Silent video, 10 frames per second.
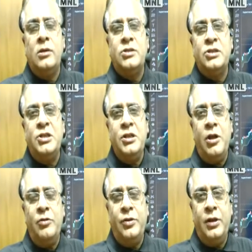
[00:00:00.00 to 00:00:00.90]

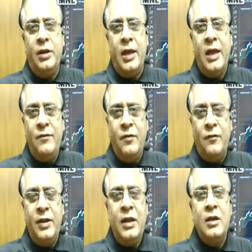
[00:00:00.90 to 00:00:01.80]

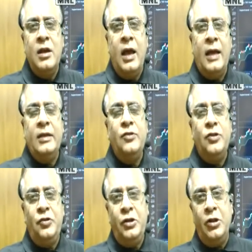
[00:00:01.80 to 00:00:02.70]
16,850, and then
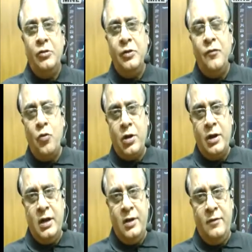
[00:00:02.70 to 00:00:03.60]

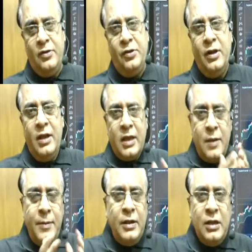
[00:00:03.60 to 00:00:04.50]
16,400 levels.
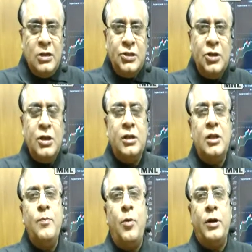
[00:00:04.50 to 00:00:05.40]
Keeping these 3
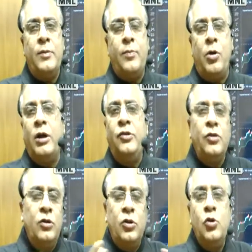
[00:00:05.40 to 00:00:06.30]
important points,
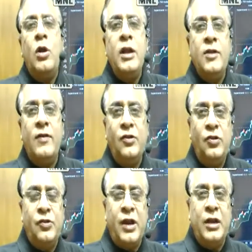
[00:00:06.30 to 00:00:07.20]
you can devise a
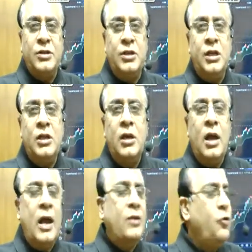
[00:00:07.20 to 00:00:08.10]
strategy,
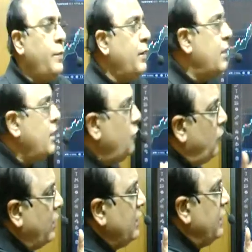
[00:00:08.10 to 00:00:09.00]
and super trend is
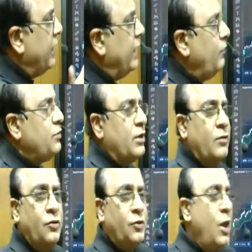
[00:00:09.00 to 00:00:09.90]
one indicator which
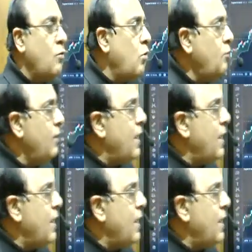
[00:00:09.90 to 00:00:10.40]
gives this. Now what will